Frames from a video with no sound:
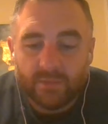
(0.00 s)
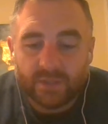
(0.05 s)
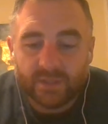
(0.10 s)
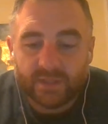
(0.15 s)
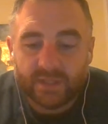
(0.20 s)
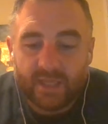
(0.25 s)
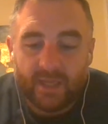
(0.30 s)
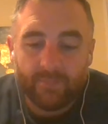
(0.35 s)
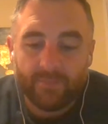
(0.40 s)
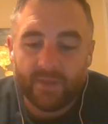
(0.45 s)

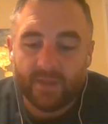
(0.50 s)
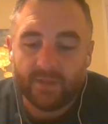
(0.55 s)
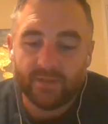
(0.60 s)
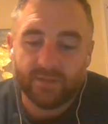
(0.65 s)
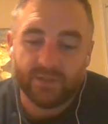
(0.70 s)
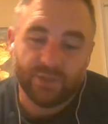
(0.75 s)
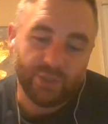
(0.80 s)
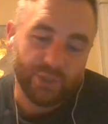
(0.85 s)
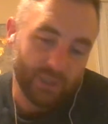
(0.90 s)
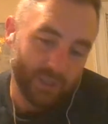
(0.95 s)
just keep
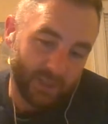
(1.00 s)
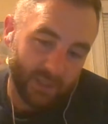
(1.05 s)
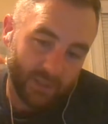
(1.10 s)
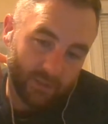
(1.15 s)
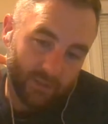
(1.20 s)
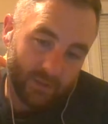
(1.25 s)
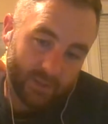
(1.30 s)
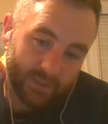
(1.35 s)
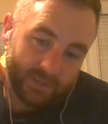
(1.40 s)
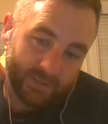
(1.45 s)
this giant,
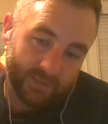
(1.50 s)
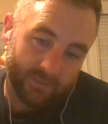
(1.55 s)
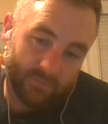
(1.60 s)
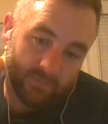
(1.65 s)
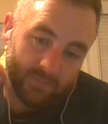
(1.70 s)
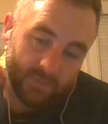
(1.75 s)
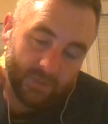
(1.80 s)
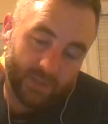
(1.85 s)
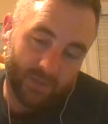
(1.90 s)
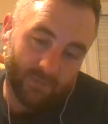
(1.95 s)
awesome
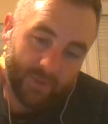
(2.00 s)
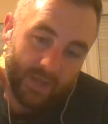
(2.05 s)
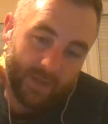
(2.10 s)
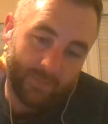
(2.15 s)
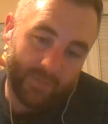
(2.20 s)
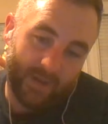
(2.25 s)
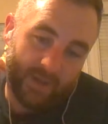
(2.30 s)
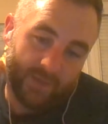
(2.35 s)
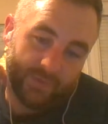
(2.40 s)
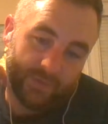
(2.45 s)
looking
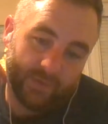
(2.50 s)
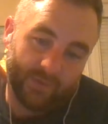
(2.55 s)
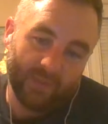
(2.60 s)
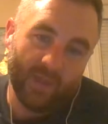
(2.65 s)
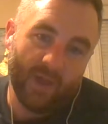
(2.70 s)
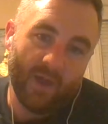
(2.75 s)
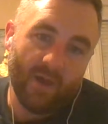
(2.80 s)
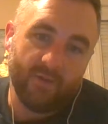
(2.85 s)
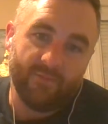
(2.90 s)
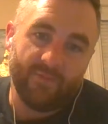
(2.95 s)
Black Panther.
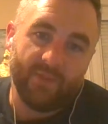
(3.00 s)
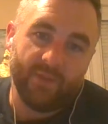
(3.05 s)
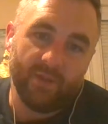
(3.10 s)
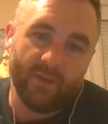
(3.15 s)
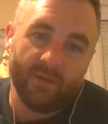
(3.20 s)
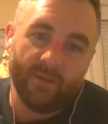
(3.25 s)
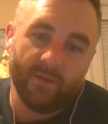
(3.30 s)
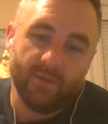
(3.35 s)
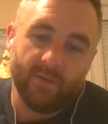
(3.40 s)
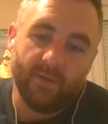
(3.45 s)
Love
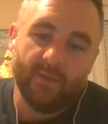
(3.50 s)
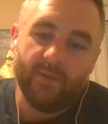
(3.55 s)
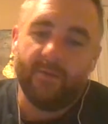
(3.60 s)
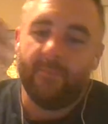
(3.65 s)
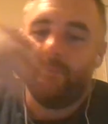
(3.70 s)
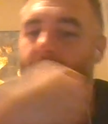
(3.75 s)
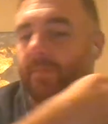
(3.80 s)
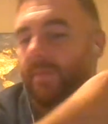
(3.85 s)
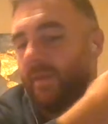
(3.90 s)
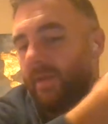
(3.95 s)
the,
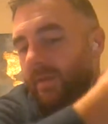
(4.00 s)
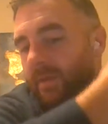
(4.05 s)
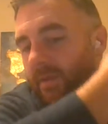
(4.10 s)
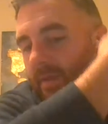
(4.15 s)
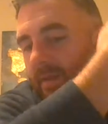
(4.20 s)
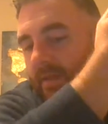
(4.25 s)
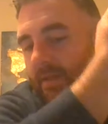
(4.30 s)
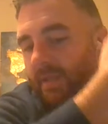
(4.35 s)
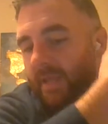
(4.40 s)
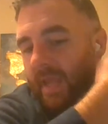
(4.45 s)
the
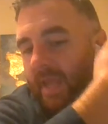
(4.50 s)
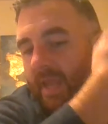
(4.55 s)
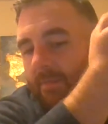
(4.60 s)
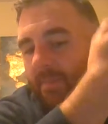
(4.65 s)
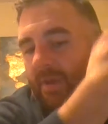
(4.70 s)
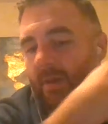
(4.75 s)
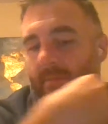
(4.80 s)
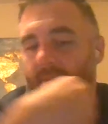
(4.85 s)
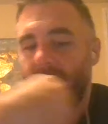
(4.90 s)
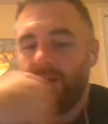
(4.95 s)
kind of cape
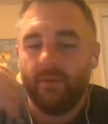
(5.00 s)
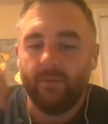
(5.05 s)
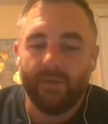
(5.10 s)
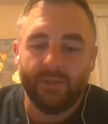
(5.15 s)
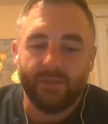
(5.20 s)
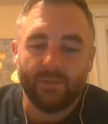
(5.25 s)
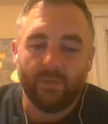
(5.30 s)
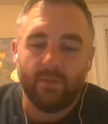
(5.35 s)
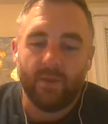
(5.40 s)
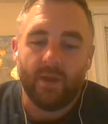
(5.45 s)
coming out
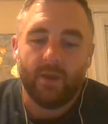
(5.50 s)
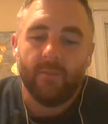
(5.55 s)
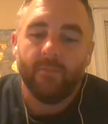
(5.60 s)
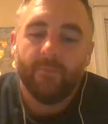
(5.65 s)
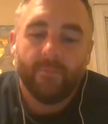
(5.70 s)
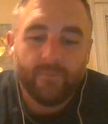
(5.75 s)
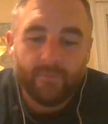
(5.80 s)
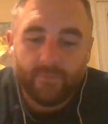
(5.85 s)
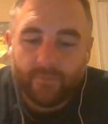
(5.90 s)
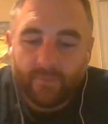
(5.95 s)
as well.
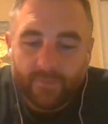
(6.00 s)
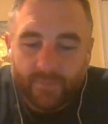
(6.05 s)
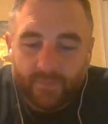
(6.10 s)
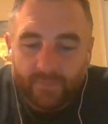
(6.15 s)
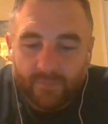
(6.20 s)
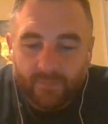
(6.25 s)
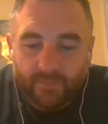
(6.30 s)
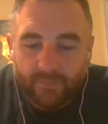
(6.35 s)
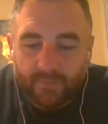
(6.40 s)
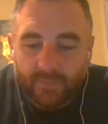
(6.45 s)

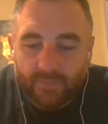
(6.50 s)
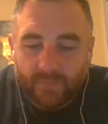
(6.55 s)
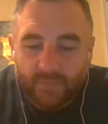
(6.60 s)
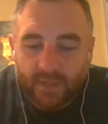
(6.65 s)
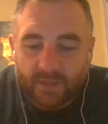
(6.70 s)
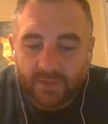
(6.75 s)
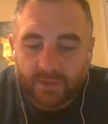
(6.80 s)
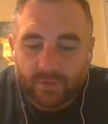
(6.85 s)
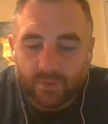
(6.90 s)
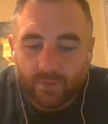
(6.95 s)

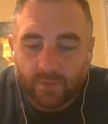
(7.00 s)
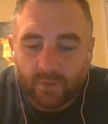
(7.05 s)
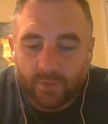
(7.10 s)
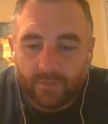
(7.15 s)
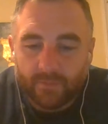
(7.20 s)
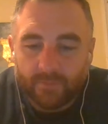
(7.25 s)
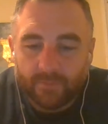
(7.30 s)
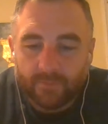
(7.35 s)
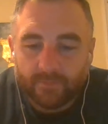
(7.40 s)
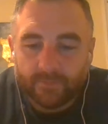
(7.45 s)
That's cool.
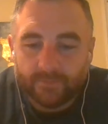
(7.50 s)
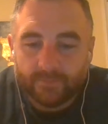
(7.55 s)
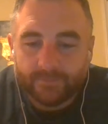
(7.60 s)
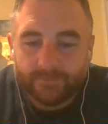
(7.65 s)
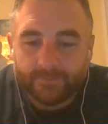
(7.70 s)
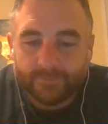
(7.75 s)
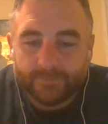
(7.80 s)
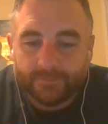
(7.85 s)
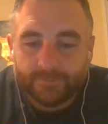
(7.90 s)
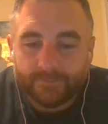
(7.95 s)

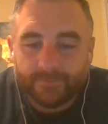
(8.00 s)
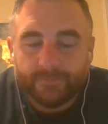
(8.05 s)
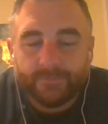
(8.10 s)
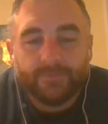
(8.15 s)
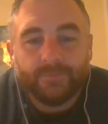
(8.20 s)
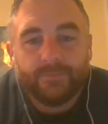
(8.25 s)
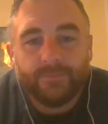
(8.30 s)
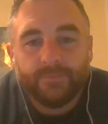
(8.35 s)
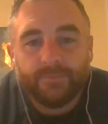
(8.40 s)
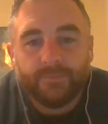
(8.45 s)

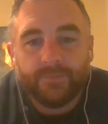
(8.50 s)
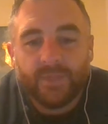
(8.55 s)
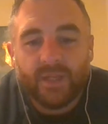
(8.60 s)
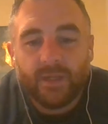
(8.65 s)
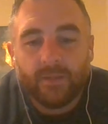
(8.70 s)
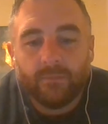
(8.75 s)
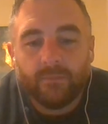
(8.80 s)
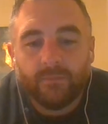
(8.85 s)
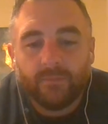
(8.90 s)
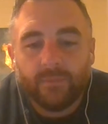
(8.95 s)

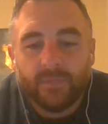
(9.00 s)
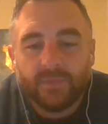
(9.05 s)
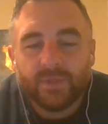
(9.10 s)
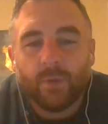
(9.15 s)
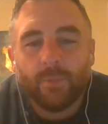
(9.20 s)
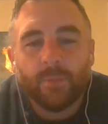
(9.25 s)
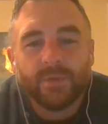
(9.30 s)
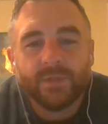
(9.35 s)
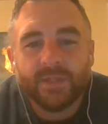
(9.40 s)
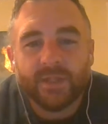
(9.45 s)
Yeah, it's
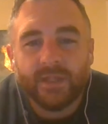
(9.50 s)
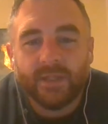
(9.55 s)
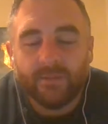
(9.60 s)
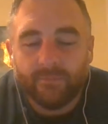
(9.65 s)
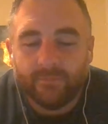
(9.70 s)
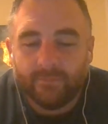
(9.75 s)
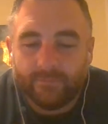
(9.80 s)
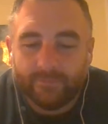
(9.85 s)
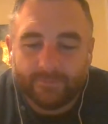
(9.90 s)
almost a hit.